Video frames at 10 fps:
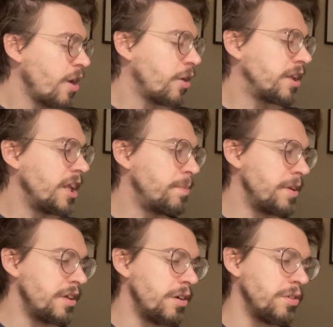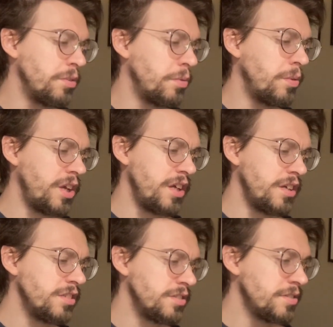clipping on your
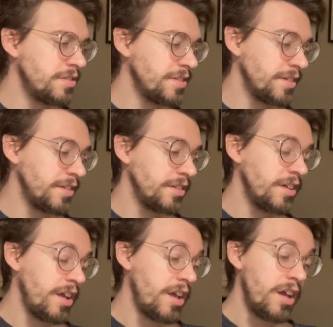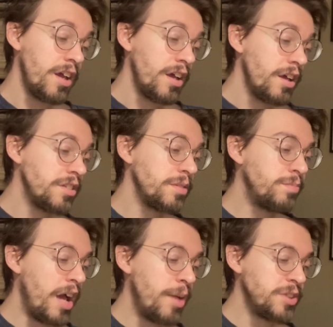wings.
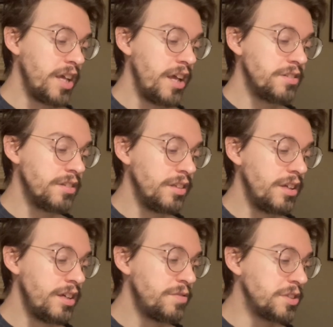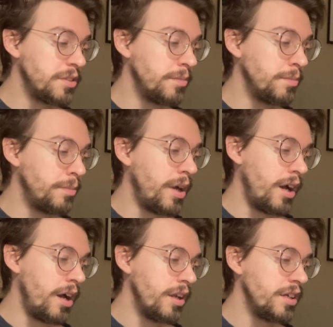Sometimes you hate to leave
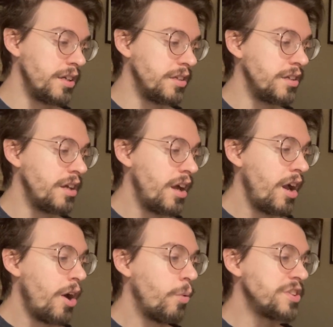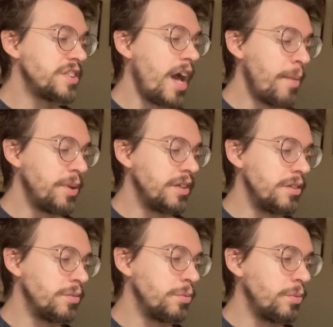somebody. What's
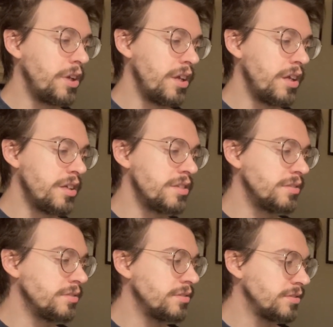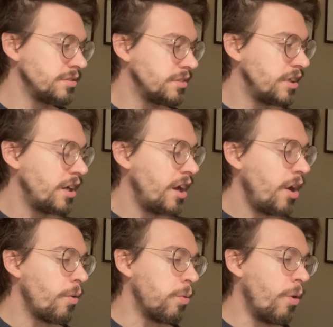happening away?
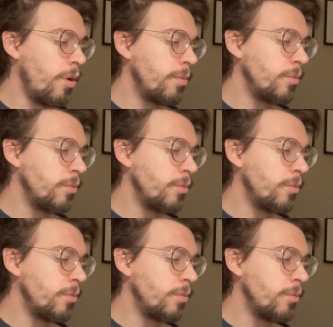Warm